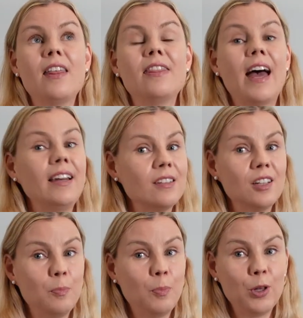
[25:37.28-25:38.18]
that is
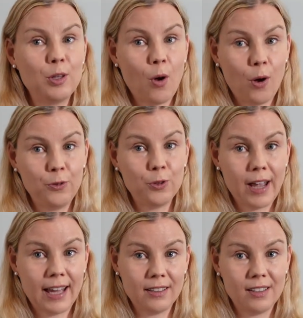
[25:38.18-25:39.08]
going to put them off your
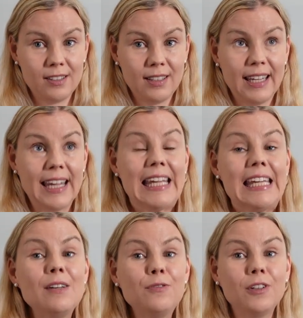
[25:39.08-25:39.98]
candidacy,
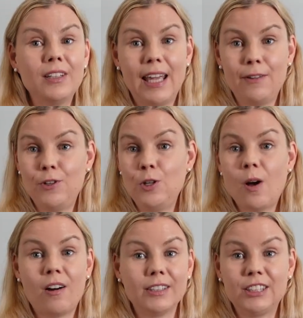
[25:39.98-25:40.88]
even if you
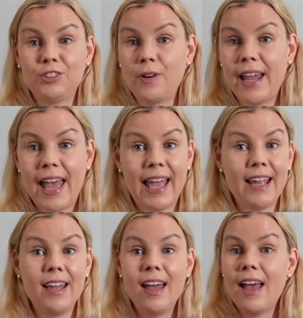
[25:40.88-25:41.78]
are a straight
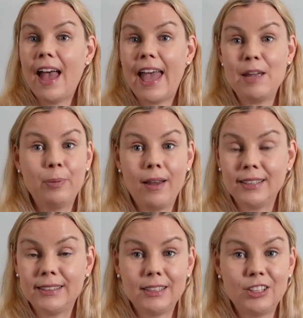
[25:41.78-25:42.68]
A
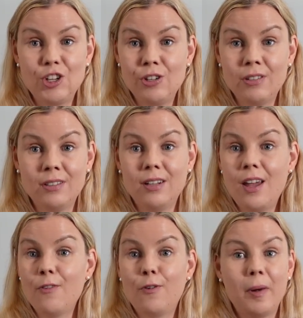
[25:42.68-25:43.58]
plus student
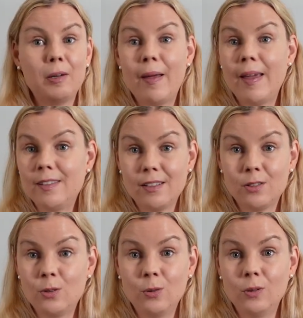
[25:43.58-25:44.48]
from an amazing
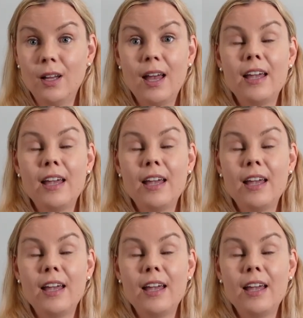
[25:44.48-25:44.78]
school.